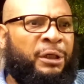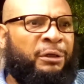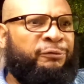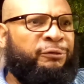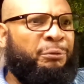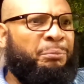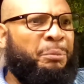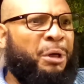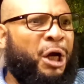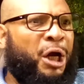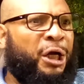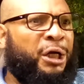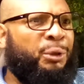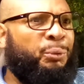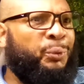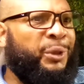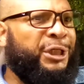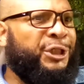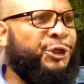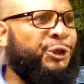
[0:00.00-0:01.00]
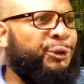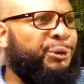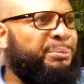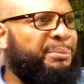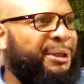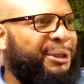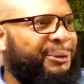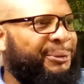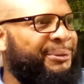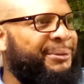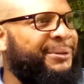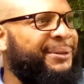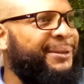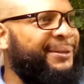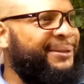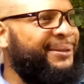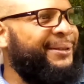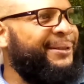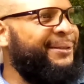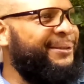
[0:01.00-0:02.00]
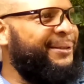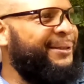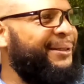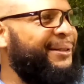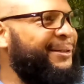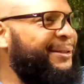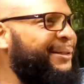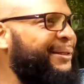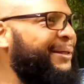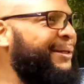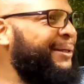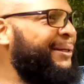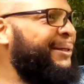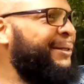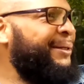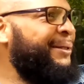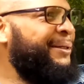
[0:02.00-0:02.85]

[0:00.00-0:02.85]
if America went to the moon.